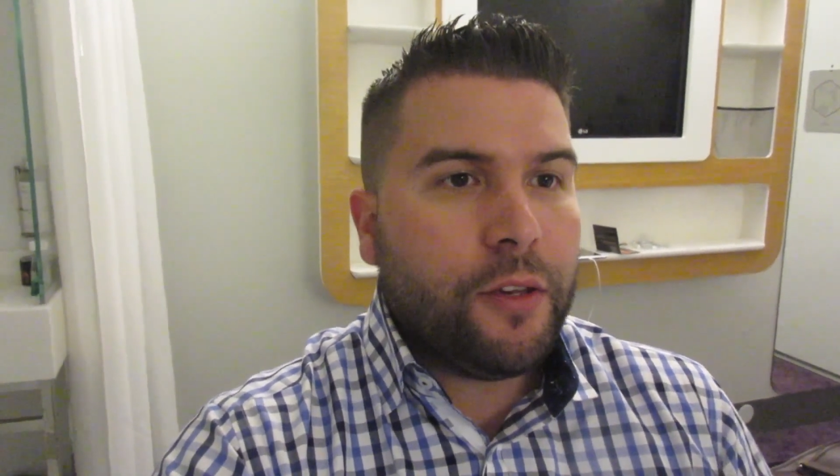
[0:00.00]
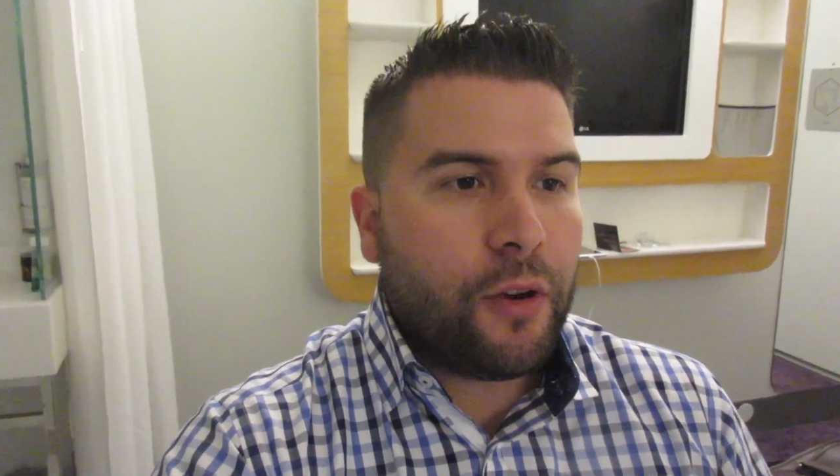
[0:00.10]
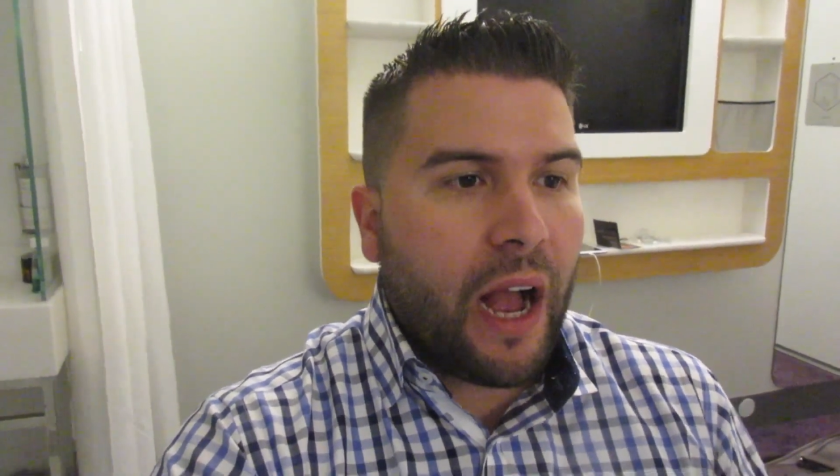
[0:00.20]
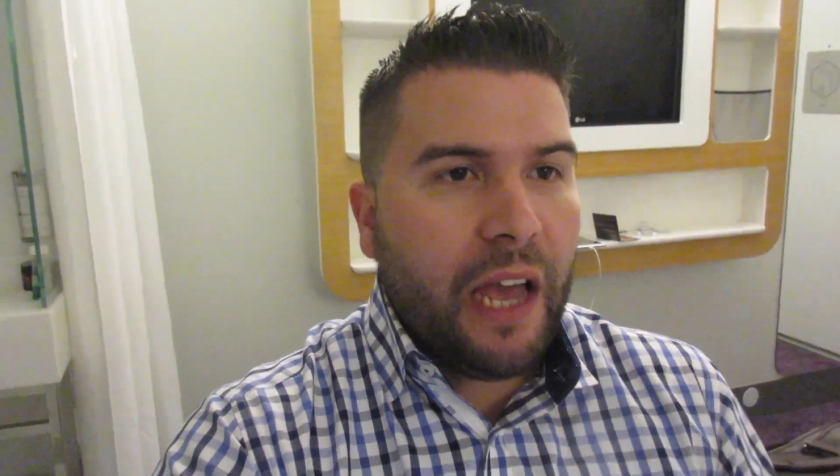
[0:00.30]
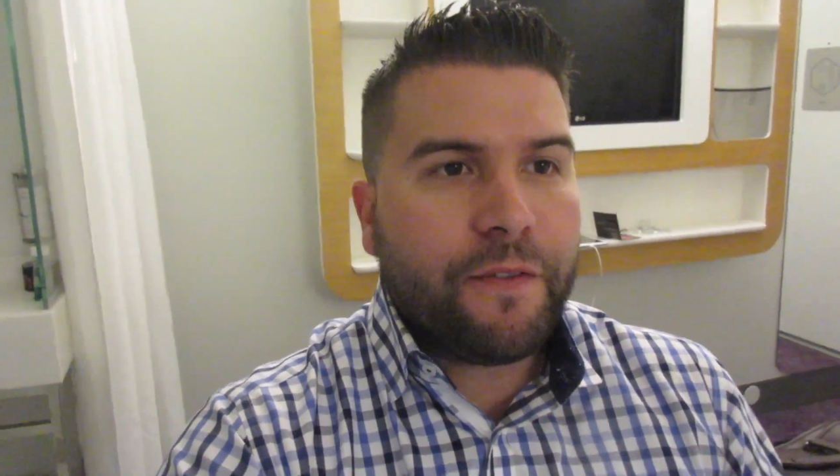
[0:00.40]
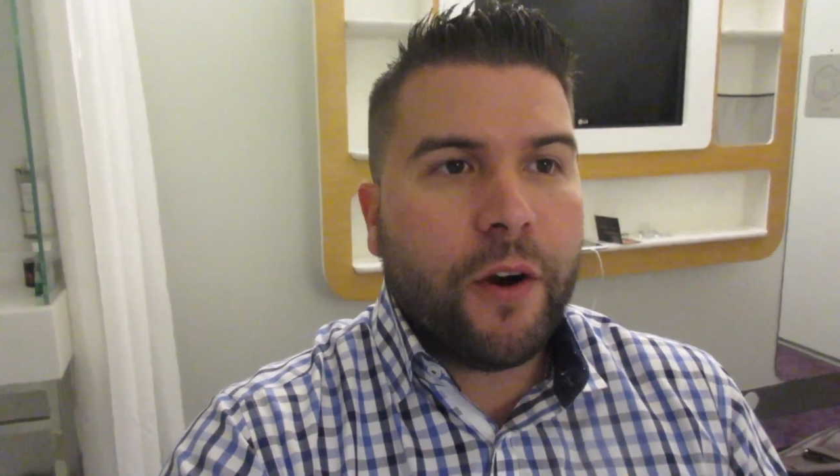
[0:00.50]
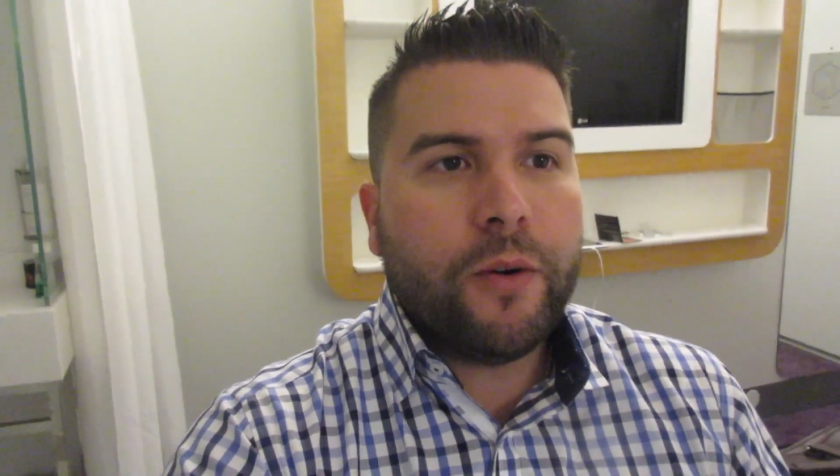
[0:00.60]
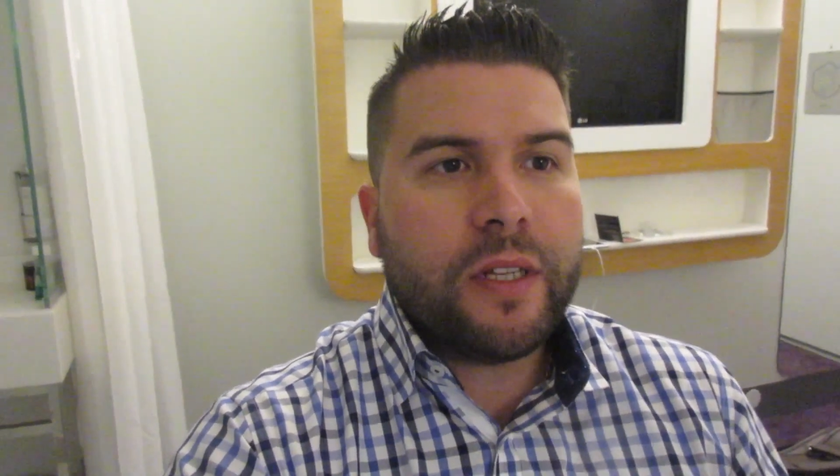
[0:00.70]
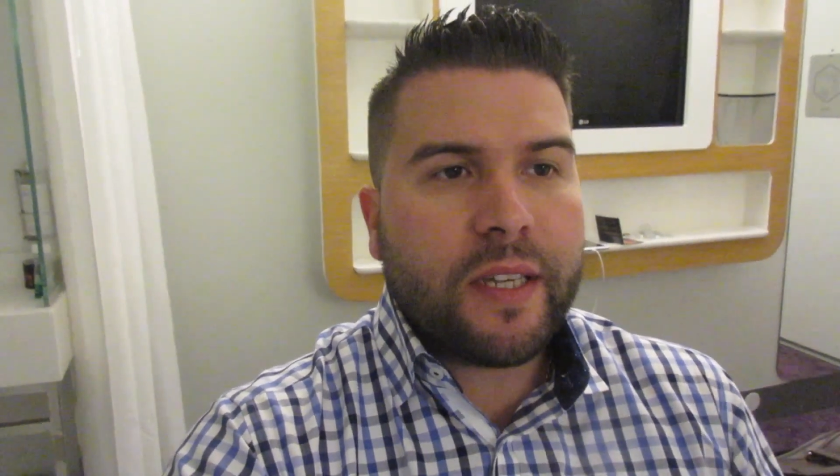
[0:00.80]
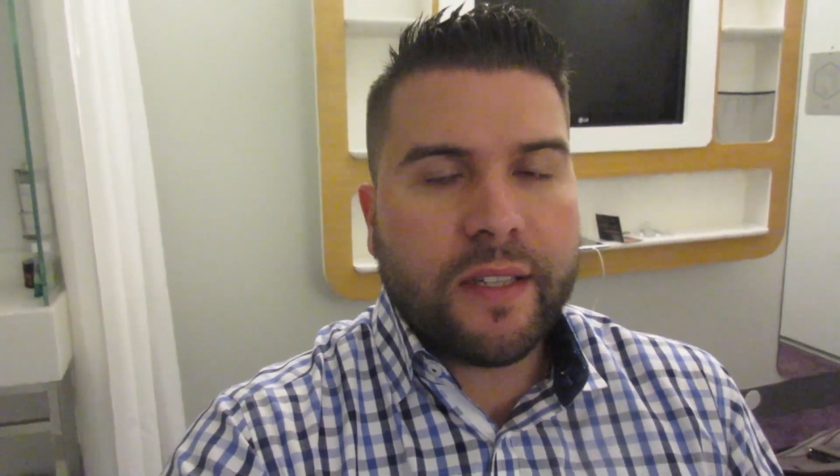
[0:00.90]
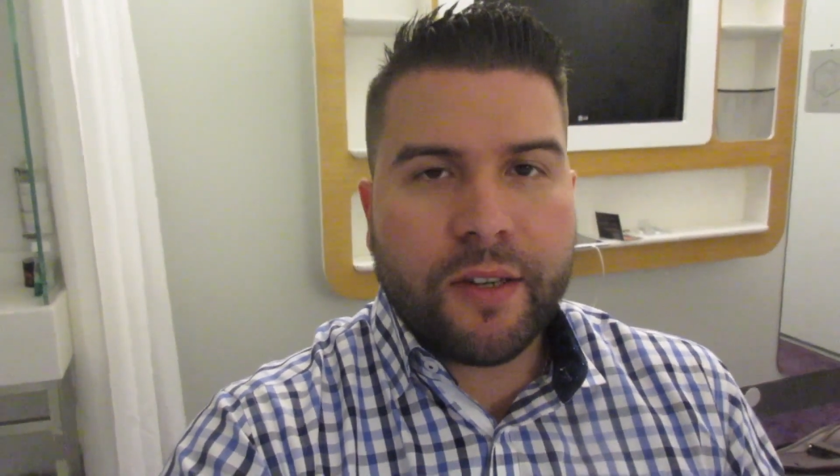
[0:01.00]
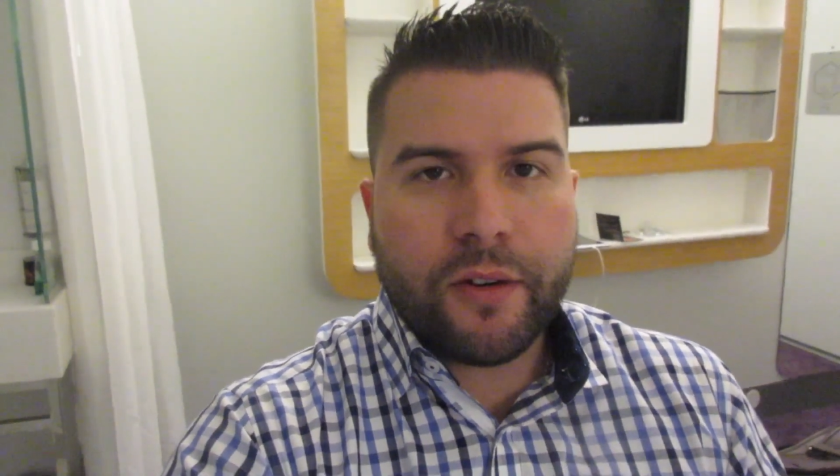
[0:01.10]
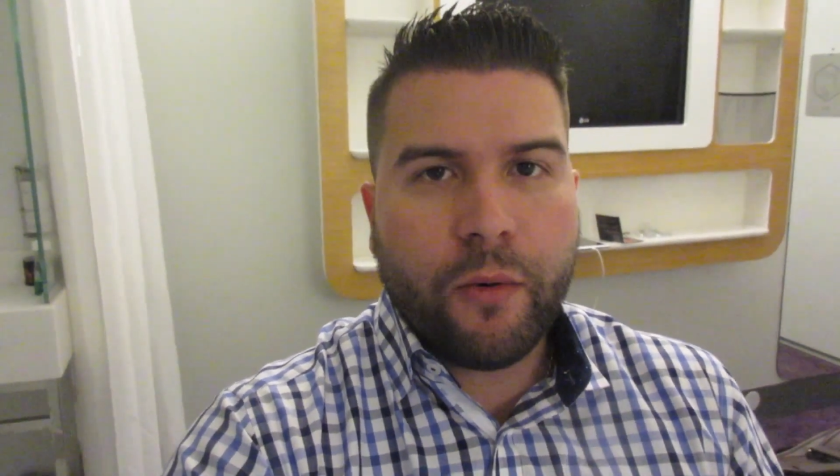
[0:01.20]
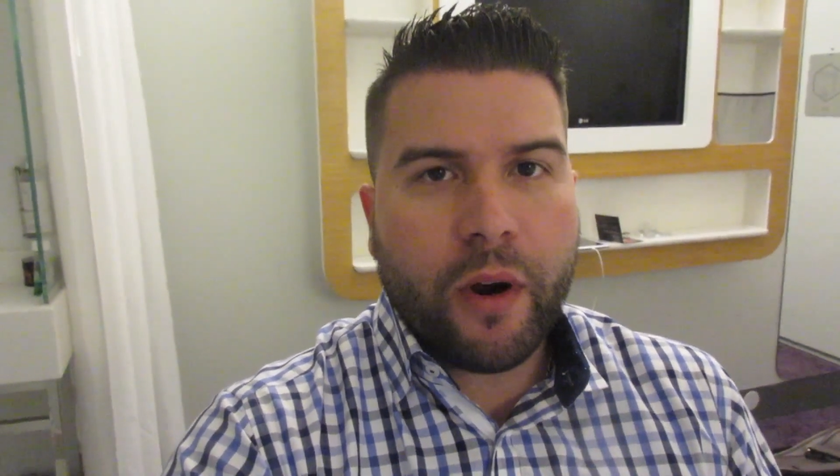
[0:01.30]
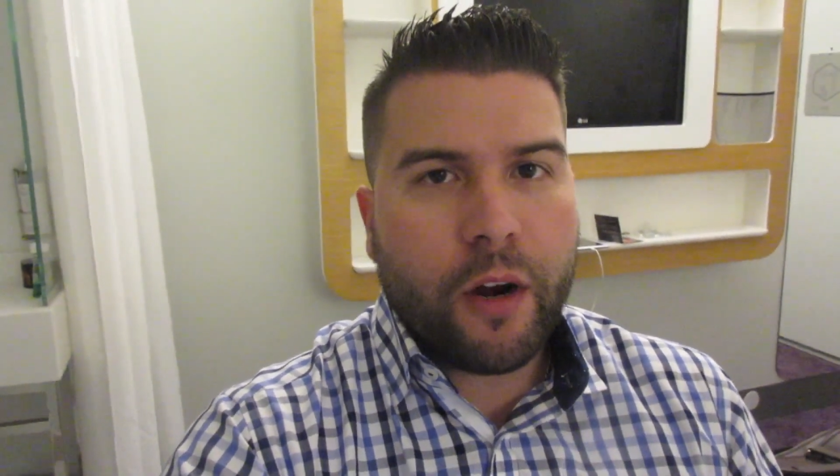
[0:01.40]
your iPhone, it's
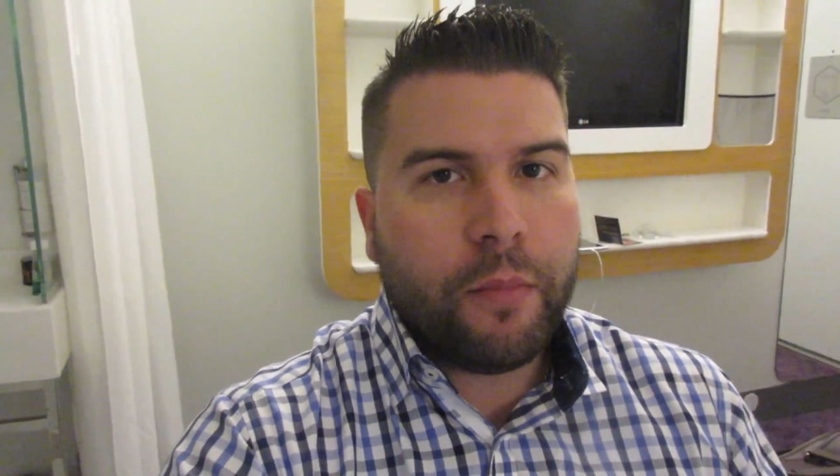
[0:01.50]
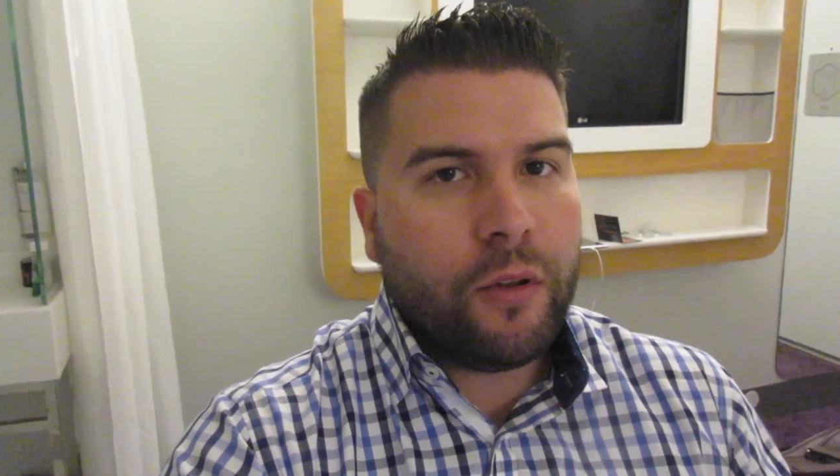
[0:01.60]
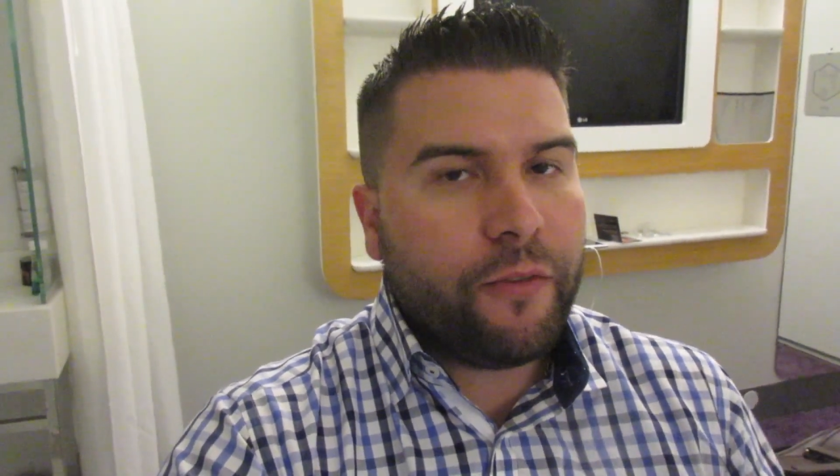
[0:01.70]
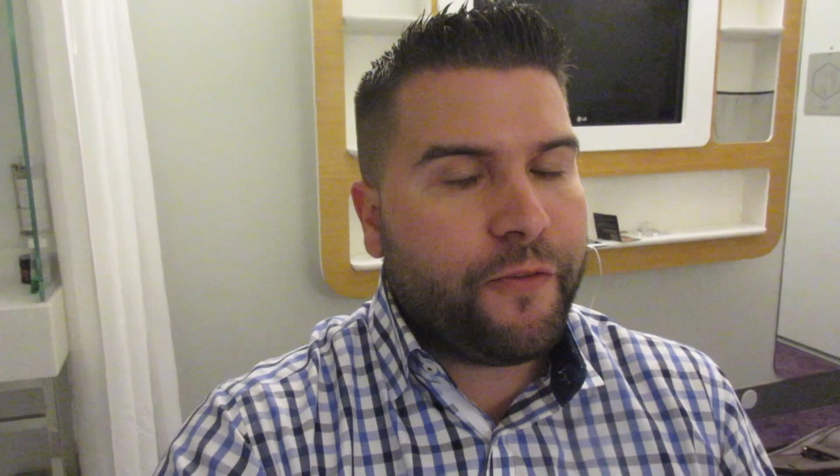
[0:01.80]
considered a wearable.